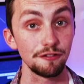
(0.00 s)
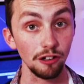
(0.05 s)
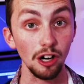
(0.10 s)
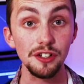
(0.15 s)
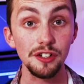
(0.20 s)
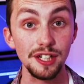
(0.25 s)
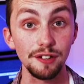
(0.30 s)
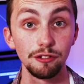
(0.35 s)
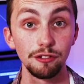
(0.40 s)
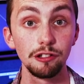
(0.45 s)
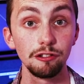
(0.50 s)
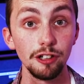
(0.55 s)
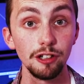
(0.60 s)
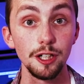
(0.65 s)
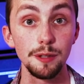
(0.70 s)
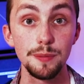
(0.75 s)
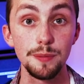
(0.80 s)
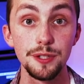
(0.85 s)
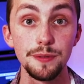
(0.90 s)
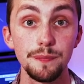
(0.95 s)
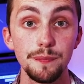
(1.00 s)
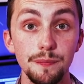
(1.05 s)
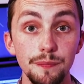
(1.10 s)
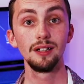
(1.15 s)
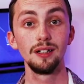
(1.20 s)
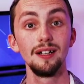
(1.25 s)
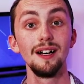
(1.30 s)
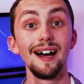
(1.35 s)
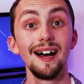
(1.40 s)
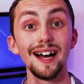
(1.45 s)
for our different groups.
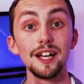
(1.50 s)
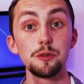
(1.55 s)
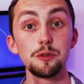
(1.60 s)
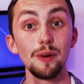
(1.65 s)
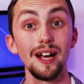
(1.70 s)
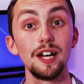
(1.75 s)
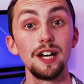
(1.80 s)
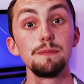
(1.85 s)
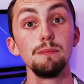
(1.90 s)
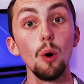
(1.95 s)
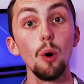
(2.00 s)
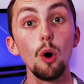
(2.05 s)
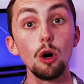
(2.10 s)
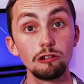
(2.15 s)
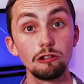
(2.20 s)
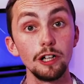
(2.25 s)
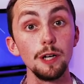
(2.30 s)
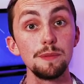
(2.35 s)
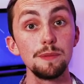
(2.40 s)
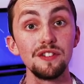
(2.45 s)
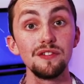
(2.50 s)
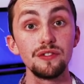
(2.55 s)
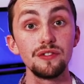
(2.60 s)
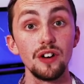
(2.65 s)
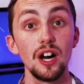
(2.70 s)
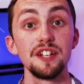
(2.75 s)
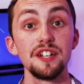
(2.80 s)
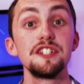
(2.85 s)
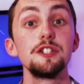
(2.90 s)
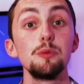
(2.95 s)
As we add more groups of
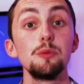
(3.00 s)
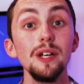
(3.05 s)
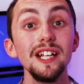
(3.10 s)
devices,